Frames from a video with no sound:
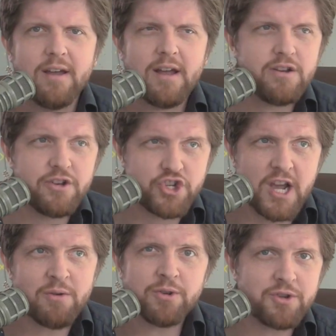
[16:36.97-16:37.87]
And
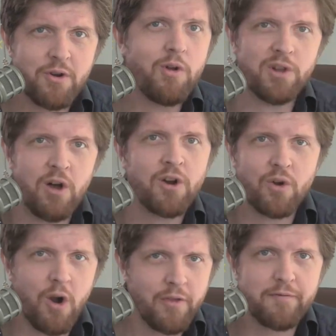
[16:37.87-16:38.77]
generals are no
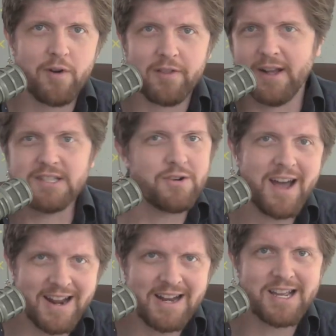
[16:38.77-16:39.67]
longer on the front lines. They're
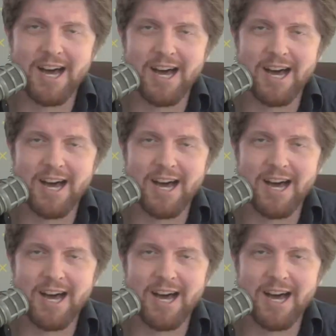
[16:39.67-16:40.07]
not in combat.